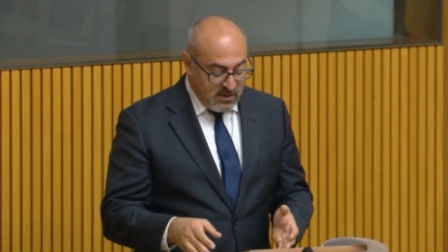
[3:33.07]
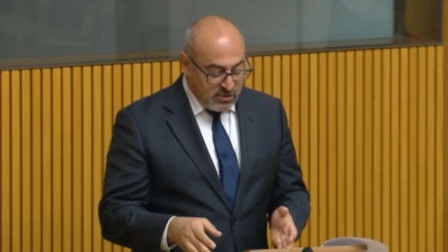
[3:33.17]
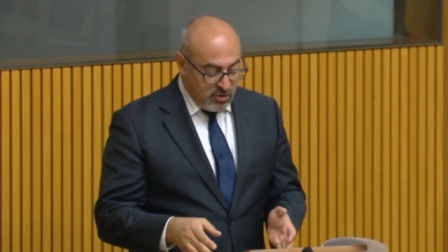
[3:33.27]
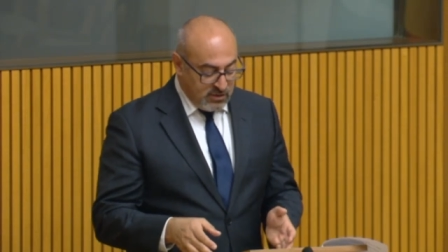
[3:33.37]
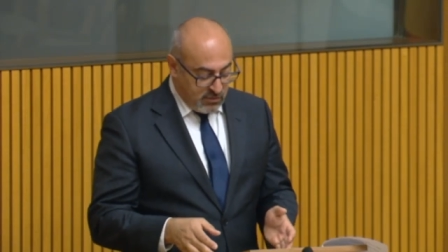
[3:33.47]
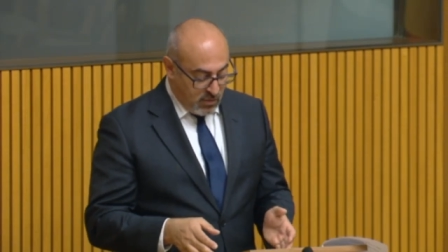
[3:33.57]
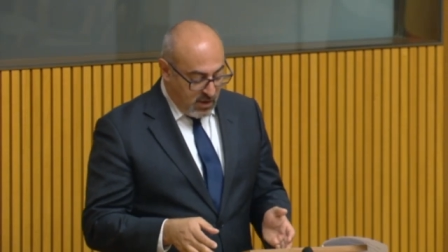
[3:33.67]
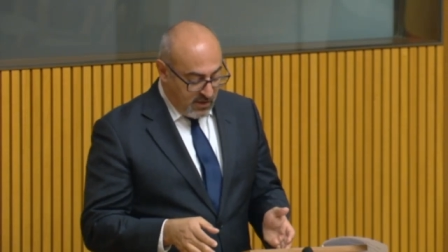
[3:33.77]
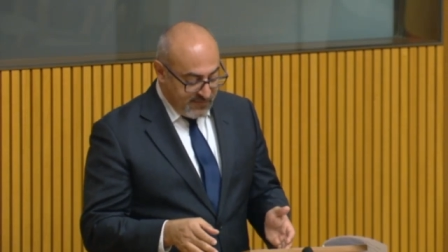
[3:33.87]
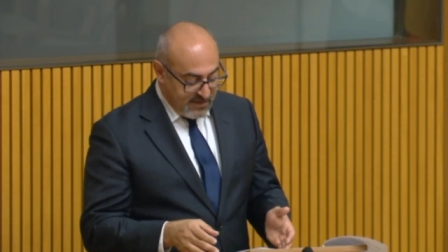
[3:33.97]
newly
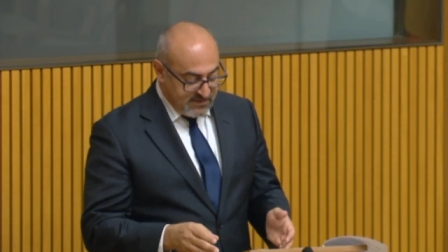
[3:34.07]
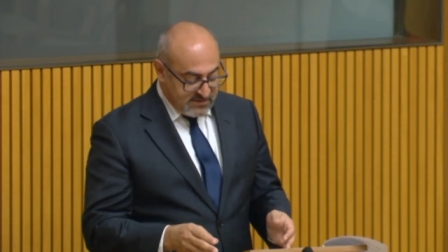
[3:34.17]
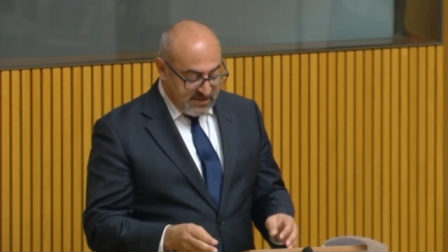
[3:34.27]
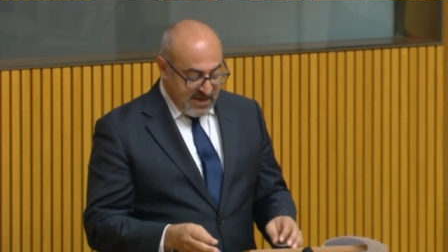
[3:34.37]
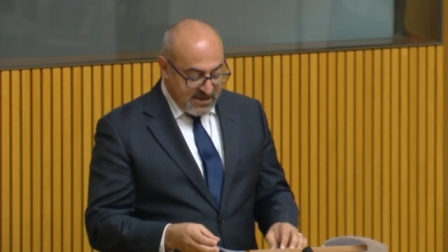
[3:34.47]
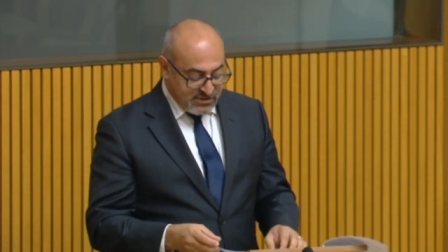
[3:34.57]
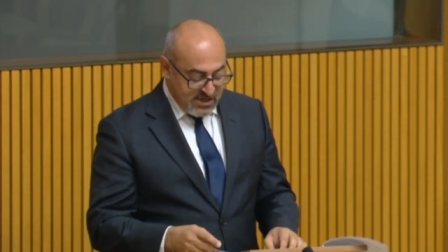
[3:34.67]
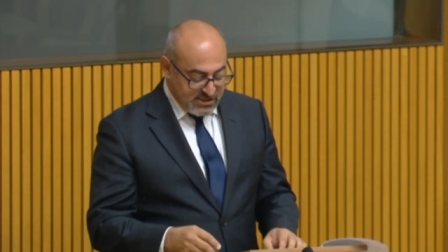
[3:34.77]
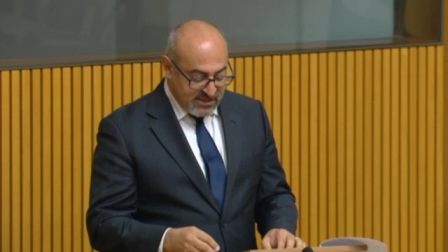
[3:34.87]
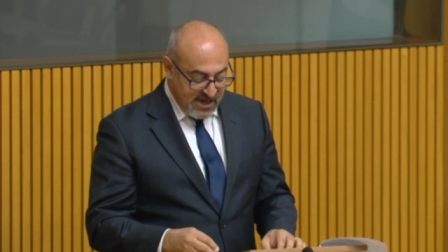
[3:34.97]
arrived and disengaged
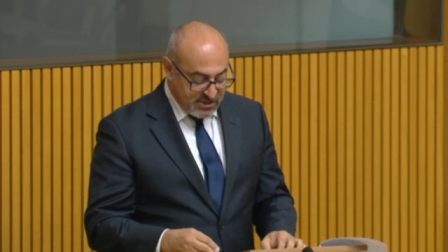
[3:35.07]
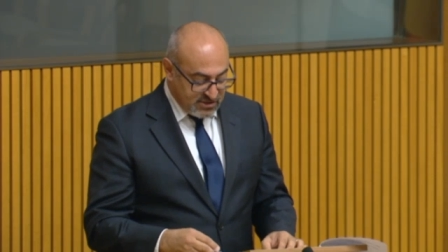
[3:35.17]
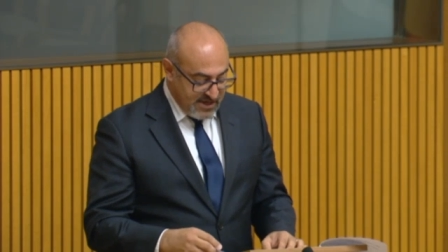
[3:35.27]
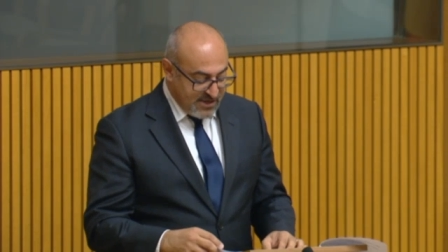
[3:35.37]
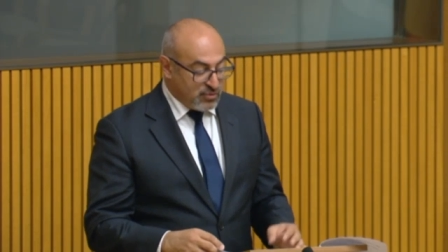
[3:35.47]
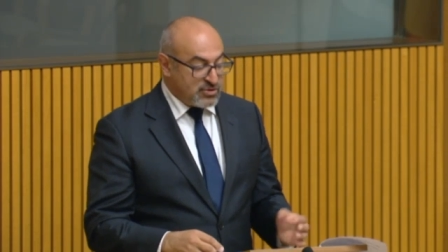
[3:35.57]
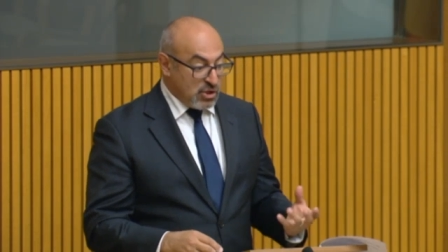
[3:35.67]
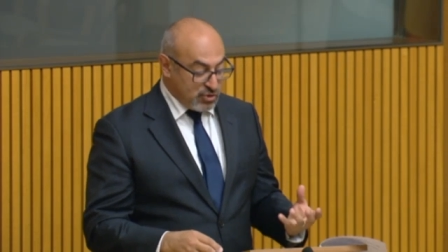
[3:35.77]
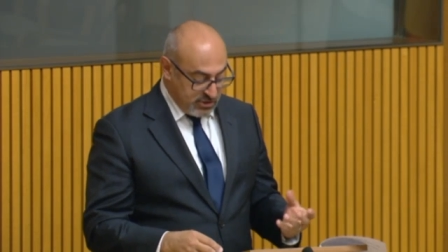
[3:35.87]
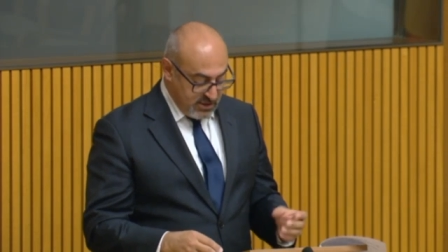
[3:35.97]
educationally and or
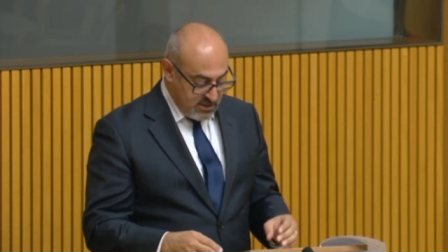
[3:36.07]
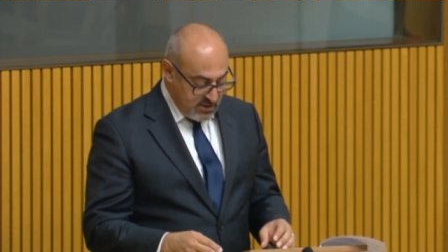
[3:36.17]
socially.